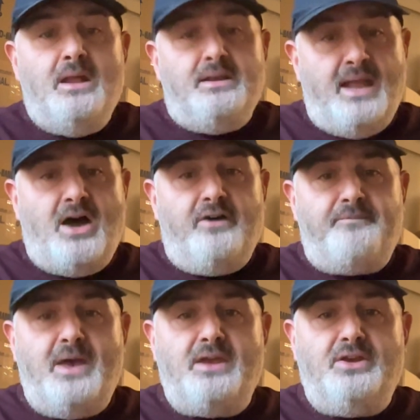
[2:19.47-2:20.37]
Now,
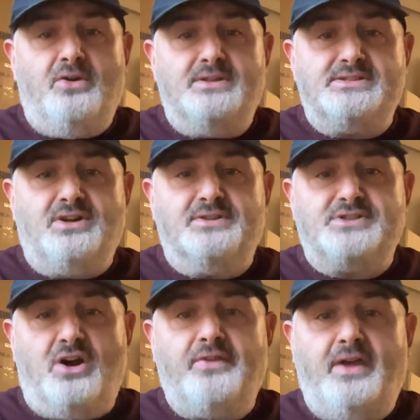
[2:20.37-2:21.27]
if pet urine salts
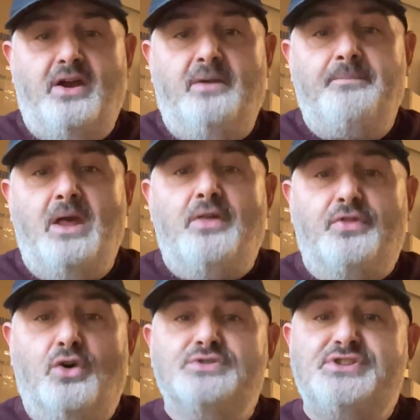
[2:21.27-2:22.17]
are there,
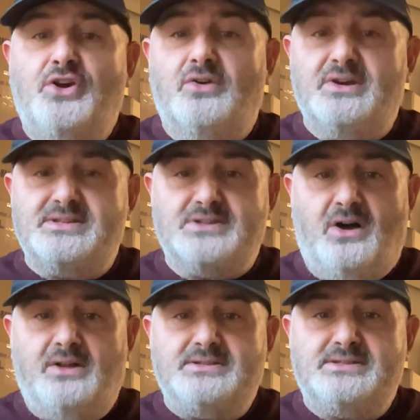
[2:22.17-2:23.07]
those
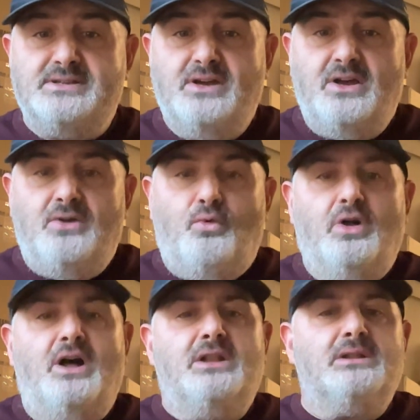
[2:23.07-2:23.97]
urisalts
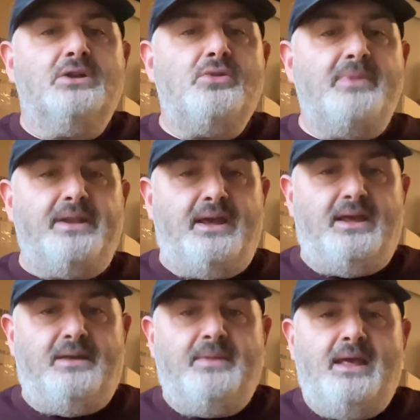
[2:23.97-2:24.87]
will
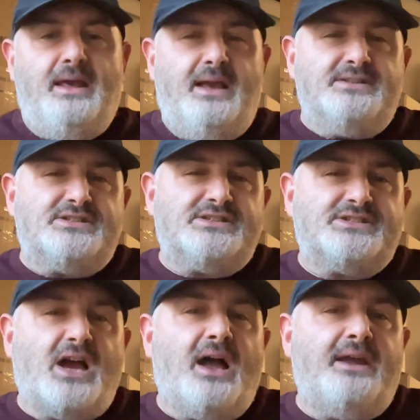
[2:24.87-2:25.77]
illuminate and
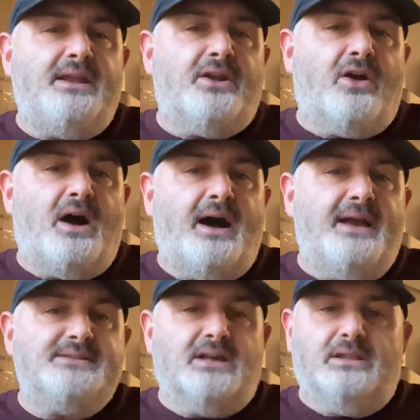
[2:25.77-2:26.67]
shine in our
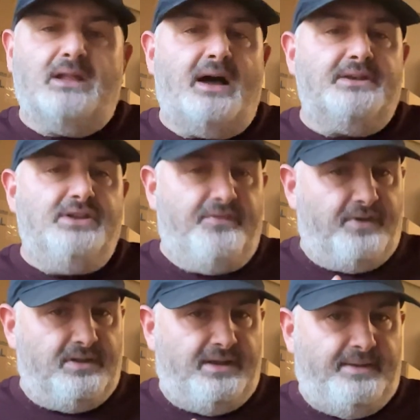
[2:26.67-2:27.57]
eyes a lot
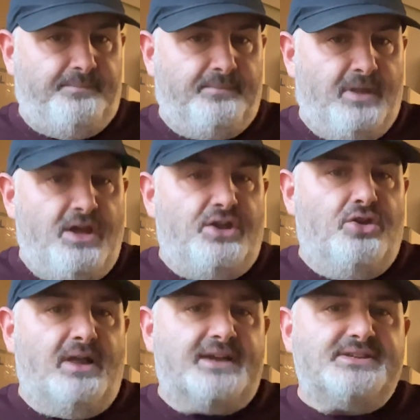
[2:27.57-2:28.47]
differently.
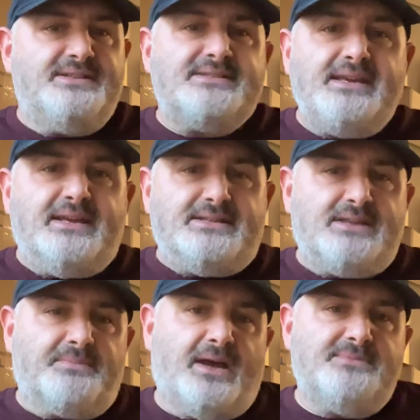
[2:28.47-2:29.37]
You'll actually see it.
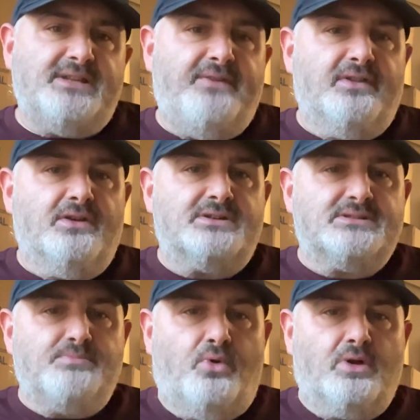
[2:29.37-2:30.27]
Sometimes it even
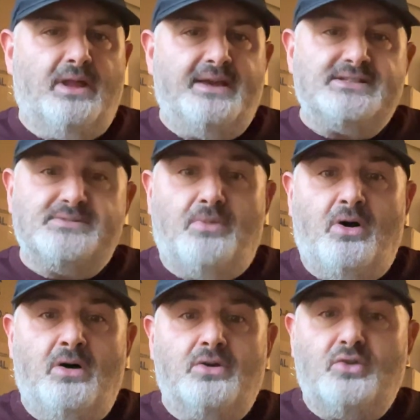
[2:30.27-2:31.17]
looks more like
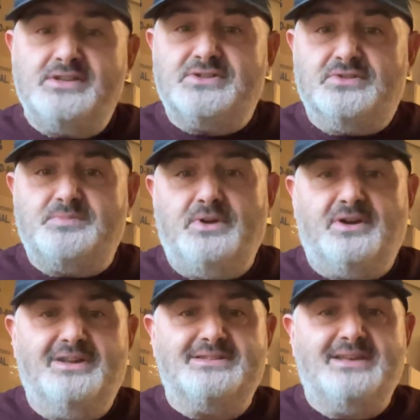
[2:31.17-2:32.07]
small crystals
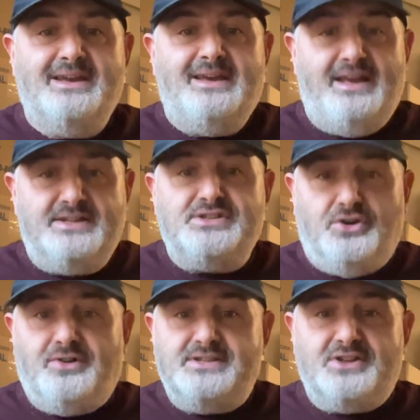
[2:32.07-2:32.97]
because it's
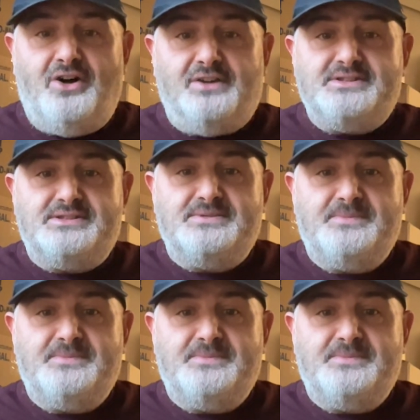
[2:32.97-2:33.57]
urisalts.